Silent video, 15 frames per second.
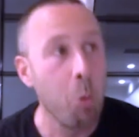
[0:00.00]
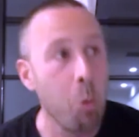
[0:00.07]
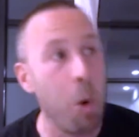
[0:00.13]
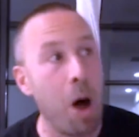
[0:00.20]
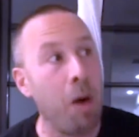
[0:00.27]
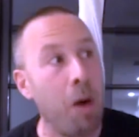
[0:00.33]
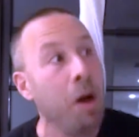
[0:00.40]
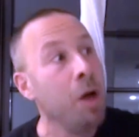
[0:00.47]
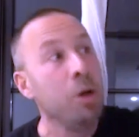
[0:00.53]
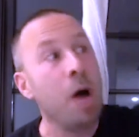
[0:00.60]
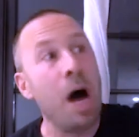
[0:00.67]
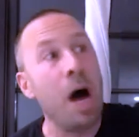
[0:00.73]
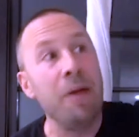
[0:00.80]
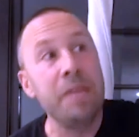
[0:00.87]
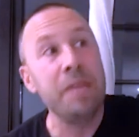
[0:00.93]
while
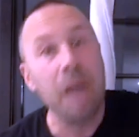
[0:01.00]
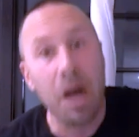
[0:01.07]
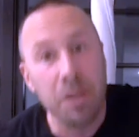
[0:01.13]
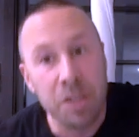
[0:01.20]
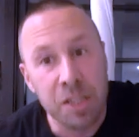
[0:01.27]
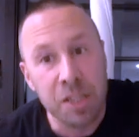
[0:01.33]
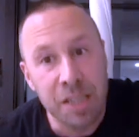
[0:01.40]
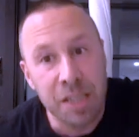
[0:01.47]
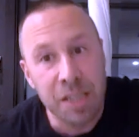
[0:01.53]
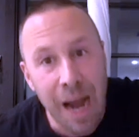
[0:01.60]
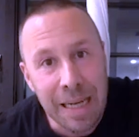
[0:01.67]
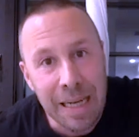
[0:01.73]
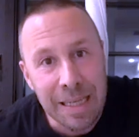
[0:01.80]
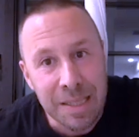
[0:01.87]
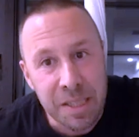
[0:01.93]
on the other
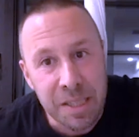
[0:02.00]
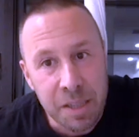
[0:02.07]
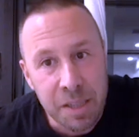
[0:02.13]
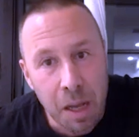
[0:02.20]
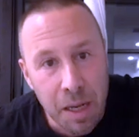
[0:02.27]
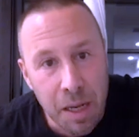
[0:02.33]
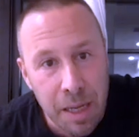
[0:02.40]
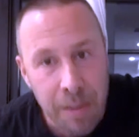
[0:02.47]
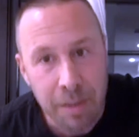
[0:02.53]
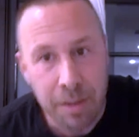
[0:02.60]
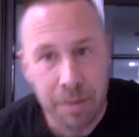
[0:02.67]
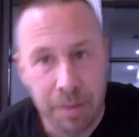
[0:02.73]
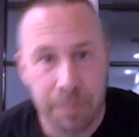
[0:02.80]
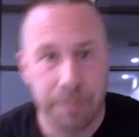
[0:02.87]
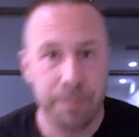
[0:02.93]
side it's sunny.
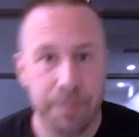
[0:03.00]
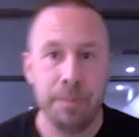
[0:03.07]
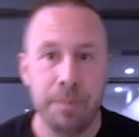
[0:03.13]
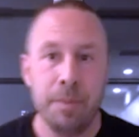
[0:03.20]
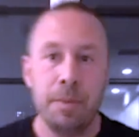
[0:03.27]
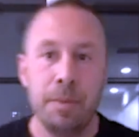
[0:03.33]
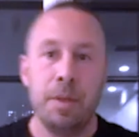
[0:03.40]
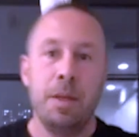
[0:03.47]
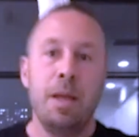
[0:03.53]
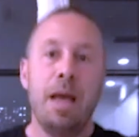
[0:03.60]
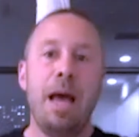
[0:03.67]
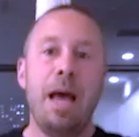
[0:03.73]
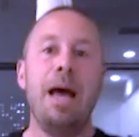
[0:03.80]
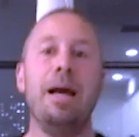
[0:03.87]
Wow.